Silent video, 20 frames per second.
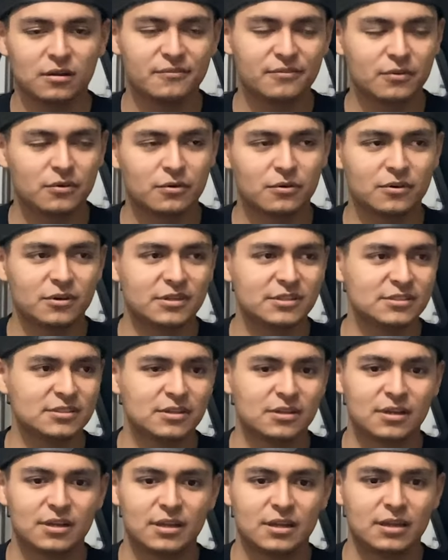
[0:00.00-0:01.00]
of course,
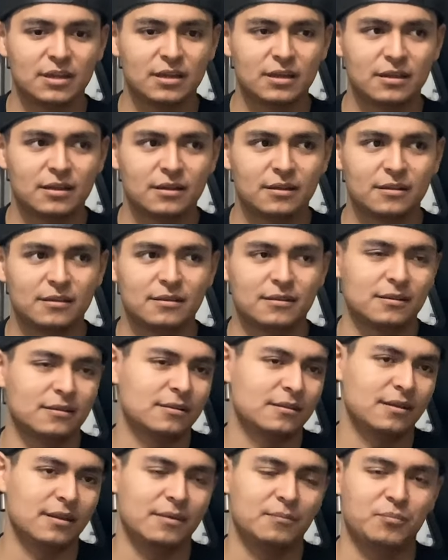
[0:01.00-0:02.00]

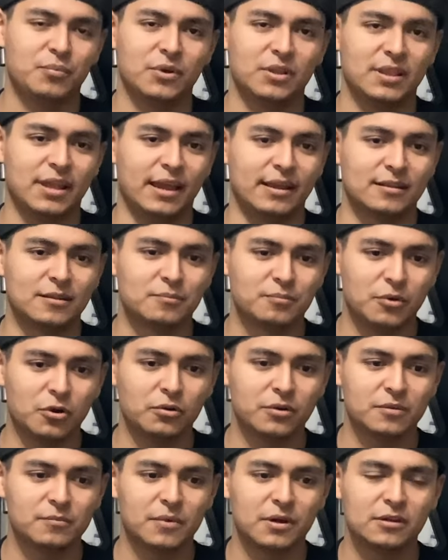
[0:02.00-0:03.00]
but like the
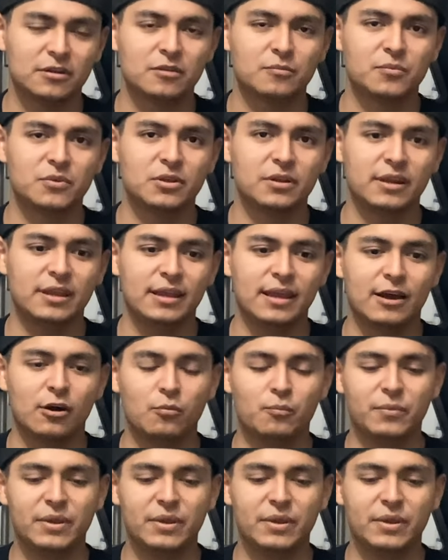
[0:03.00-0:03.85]
Pokemon community helped